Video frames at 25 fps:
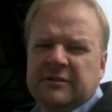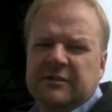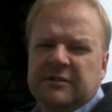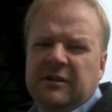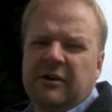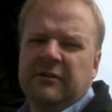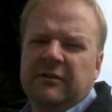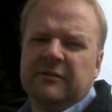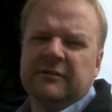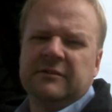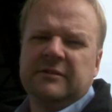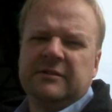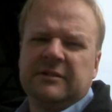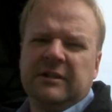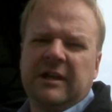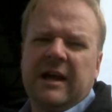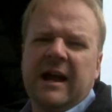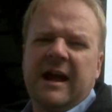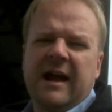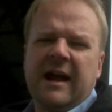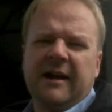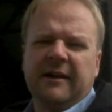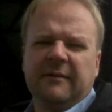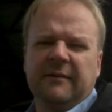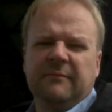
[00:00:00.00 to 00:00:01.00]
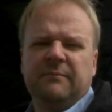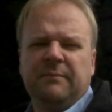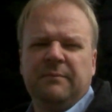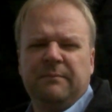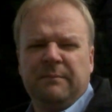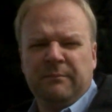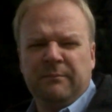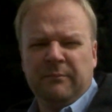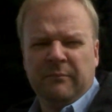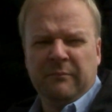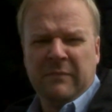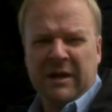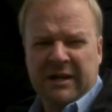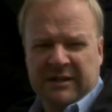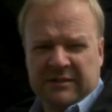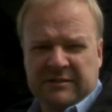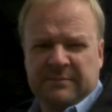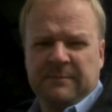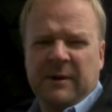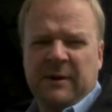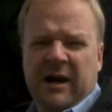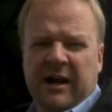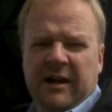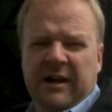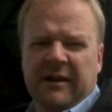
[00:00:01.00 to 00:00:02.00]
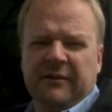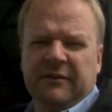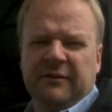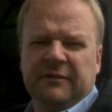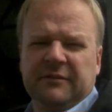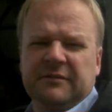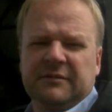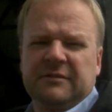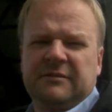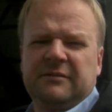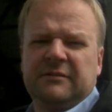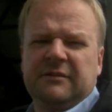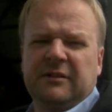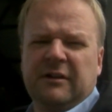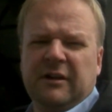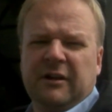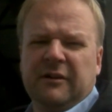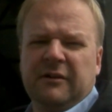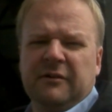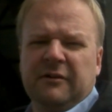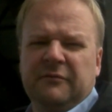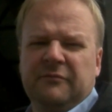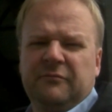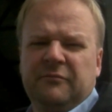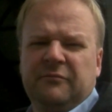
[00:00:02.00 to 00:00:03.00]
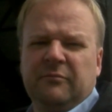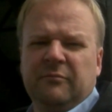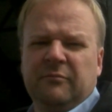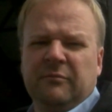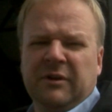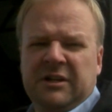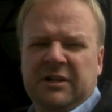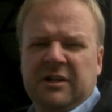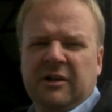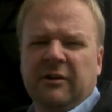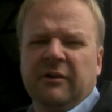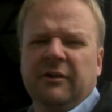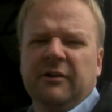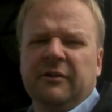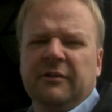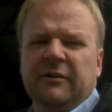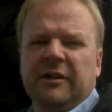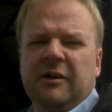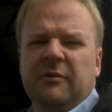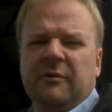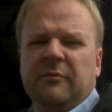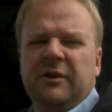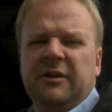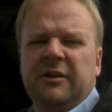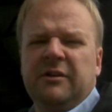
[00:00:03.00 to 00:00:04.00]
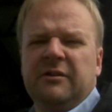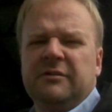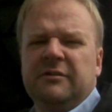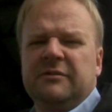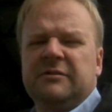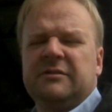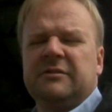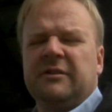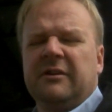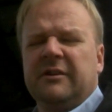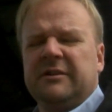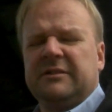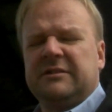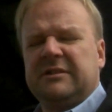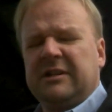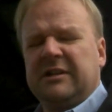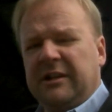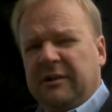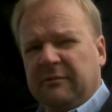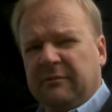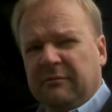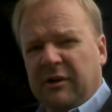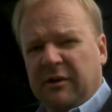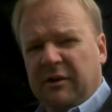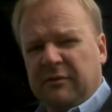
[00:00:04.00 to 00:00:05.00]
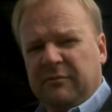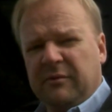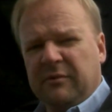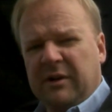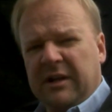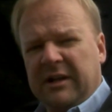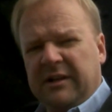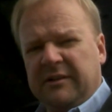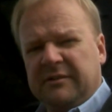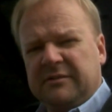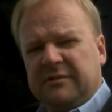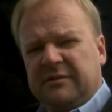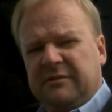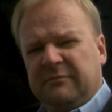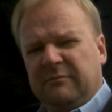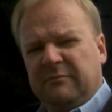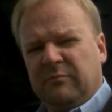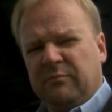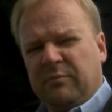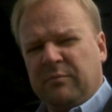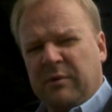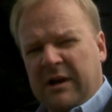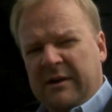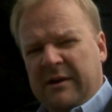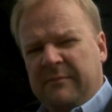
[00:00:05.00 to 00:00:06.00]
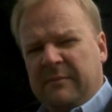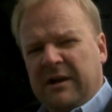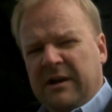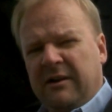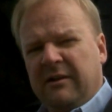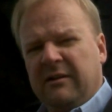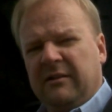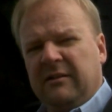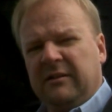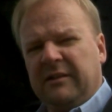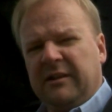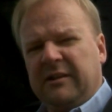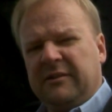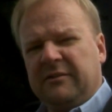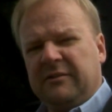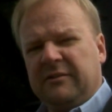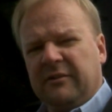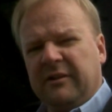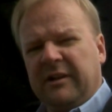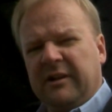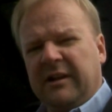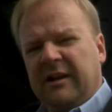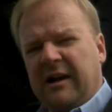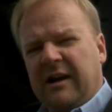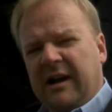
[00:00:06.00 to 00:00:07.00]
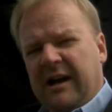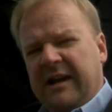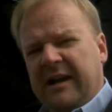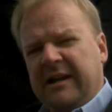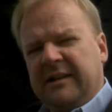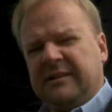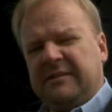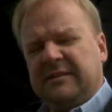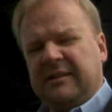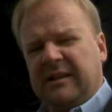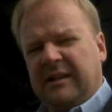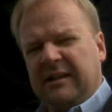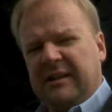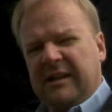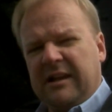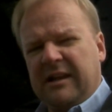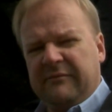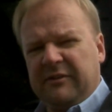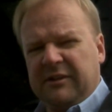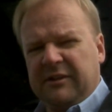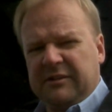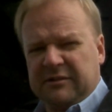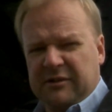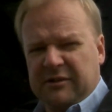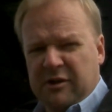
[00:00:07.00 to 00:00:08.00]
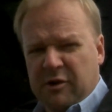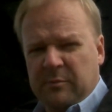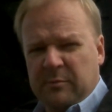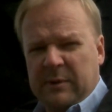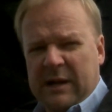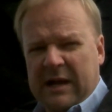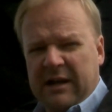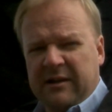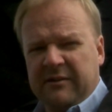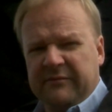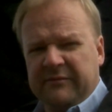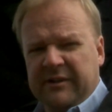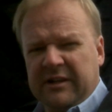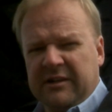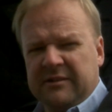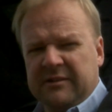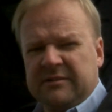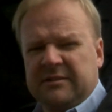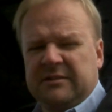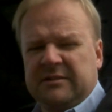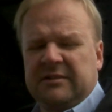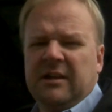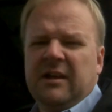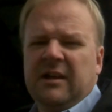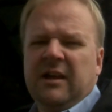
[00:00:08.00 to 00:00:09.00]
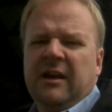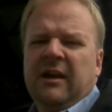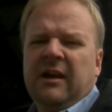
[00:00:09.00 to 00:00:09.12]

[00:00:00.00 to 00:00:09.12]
salt slag mix piles of material that we use on city roadways, primarily during ice and heavy snowpack events.